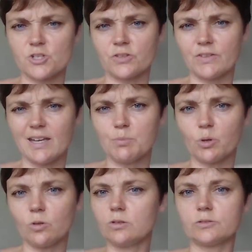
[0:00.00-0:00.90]

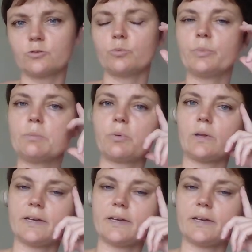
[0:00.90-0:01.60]
stable to people